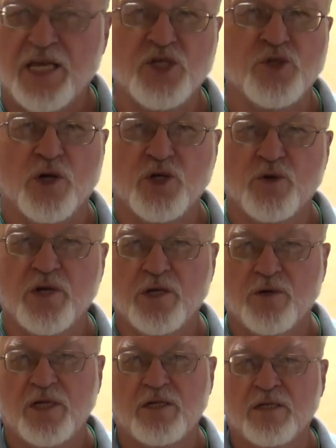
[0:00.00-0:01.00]
structuring
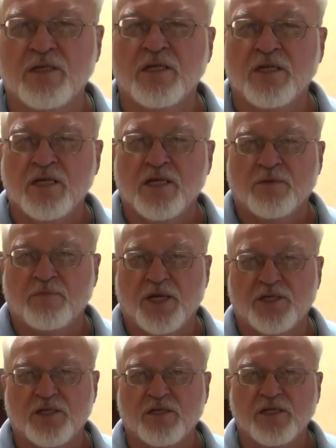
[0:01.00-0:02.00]
unit.
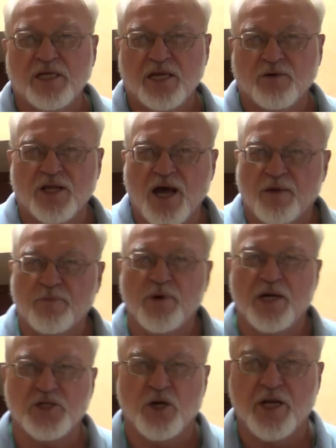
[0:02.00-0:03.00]
Basically, it
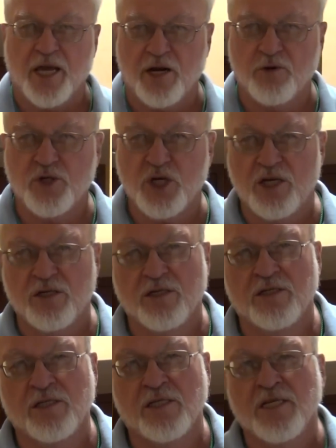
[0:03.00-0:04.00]
operates on energy.
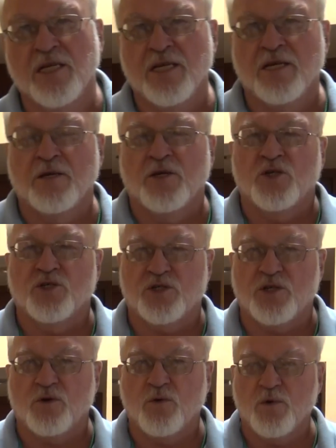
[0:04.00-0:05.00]

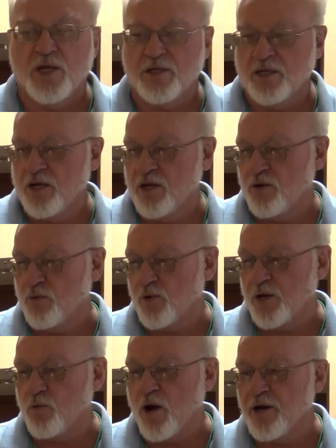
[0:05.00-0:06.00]
So when,
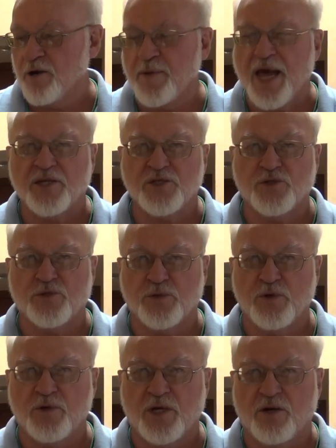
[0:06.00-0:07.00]
when water passes
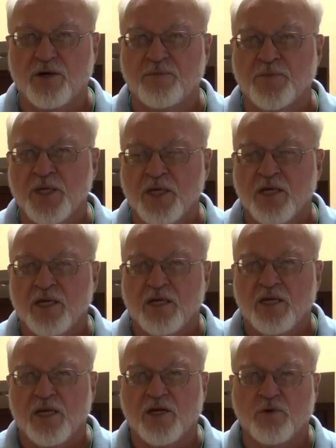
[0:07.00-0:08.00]
through here,
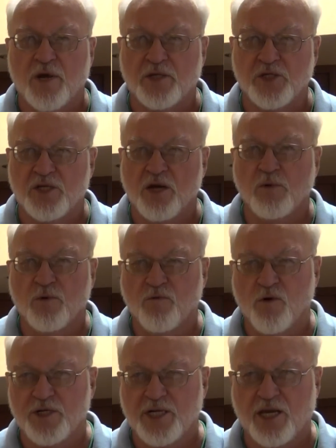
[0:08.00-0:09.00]
it creates a double
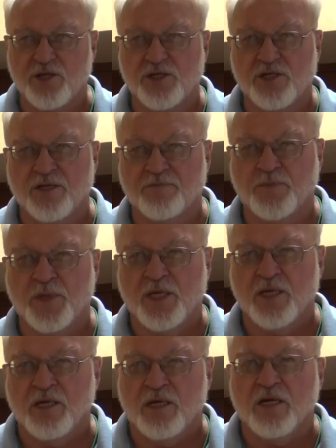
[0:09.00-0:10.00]
vortex,
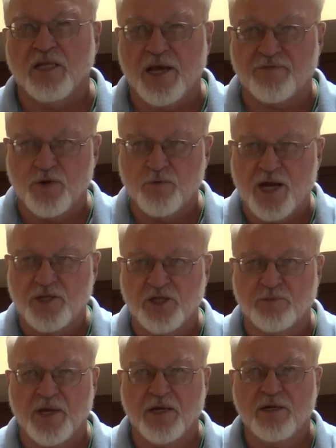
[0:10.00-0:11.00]
left and right
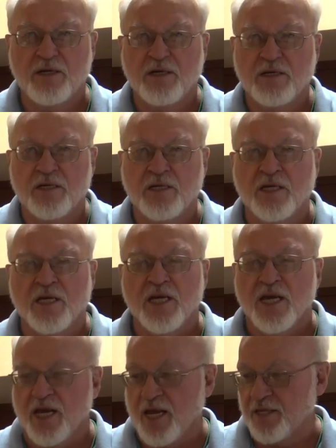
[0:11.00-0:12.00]
spin,
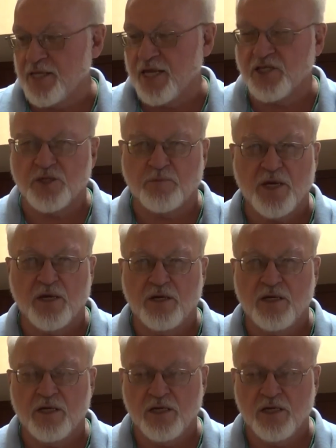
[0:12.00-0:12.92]
and that spin